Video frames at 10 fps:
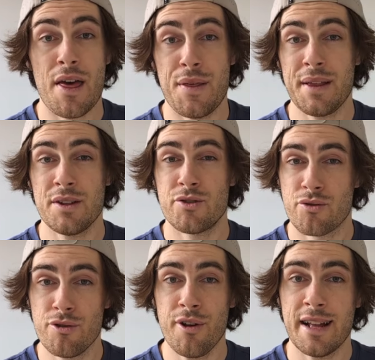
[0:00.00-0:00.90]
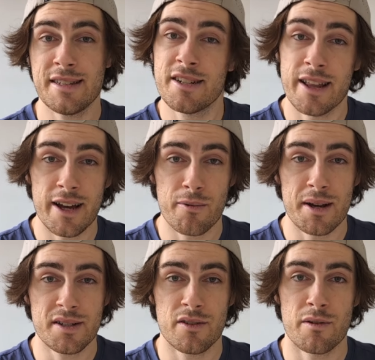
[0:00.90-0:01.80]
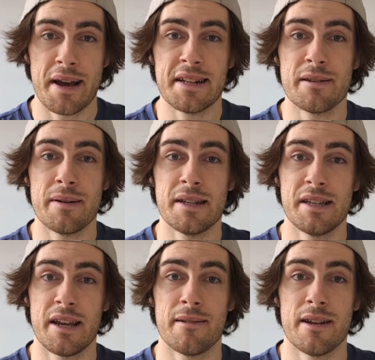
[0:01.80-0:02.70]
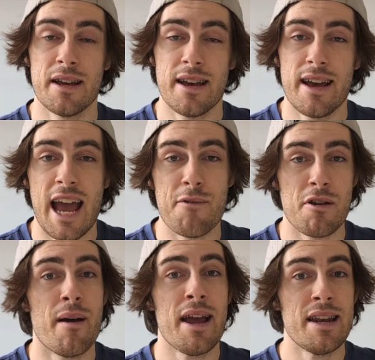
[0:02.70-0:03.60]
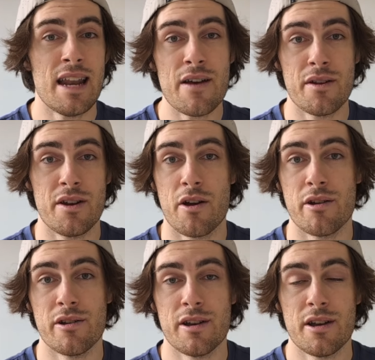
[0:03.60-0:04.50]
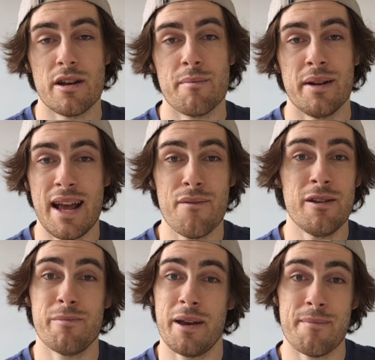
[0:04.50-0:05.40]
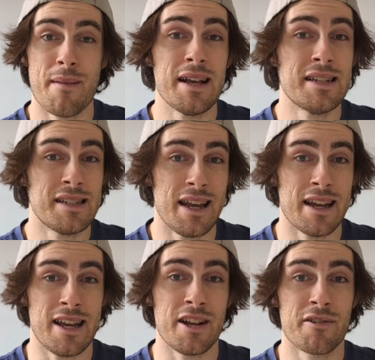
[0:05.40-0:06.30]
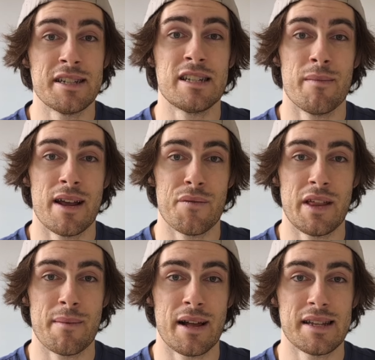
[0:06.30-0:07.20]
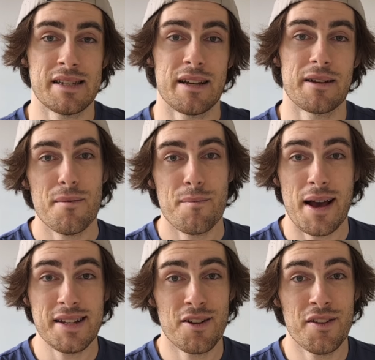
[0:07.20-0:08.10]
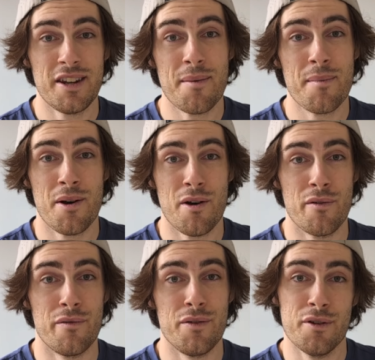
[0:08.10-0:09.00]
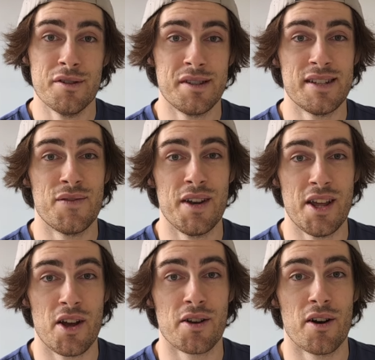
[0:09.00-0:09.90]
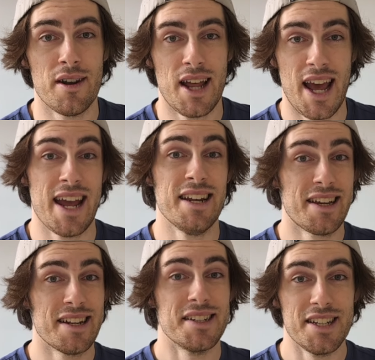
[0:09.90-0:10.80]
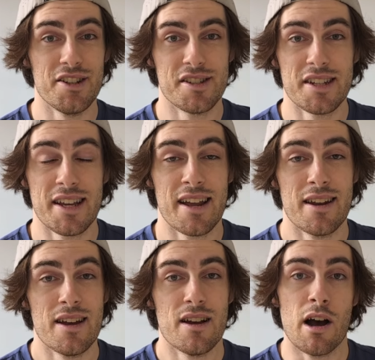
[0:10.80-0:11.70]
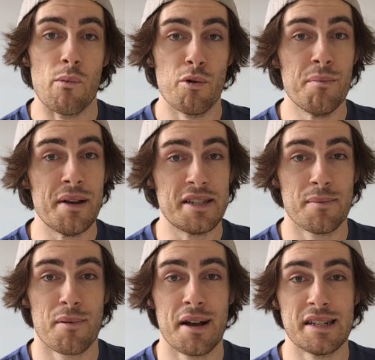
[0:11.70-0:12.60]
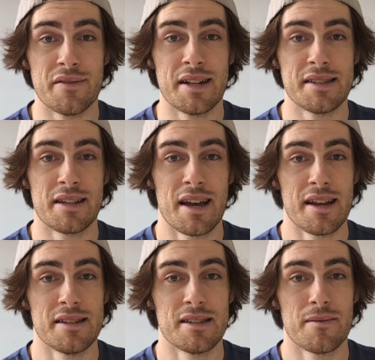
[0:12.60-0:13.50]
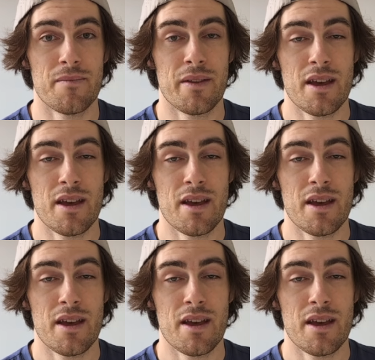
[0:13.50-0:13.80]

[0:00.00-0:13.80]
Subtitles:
I think the true answer to that question remains to be seen, and we may never know, but MVP may see an increased demand for their plastic. Based on the number of views this video got and continues to get, I wouldn't be surprised if that's the case.